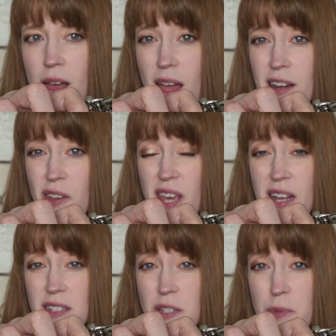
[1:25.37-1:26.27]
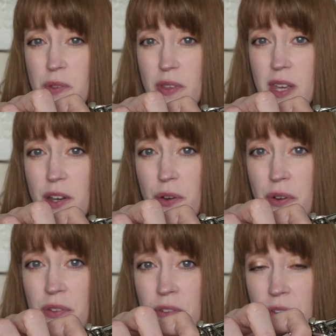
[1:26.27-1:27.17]
And you can't smoothly
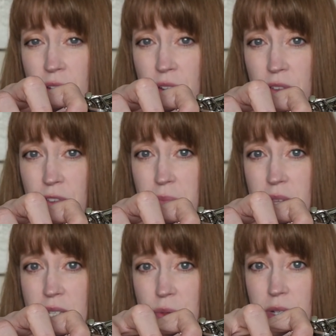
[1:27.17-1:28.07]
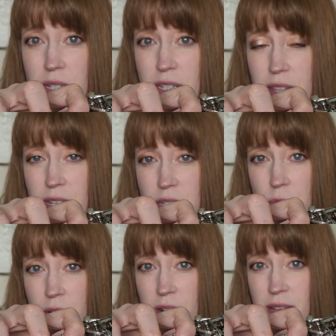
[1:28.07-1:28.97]
go from this one to this
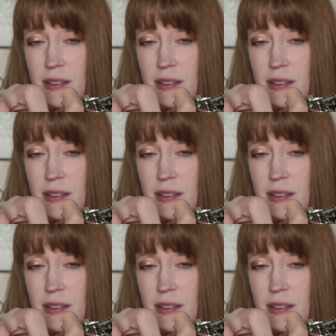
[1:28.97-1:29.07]
one.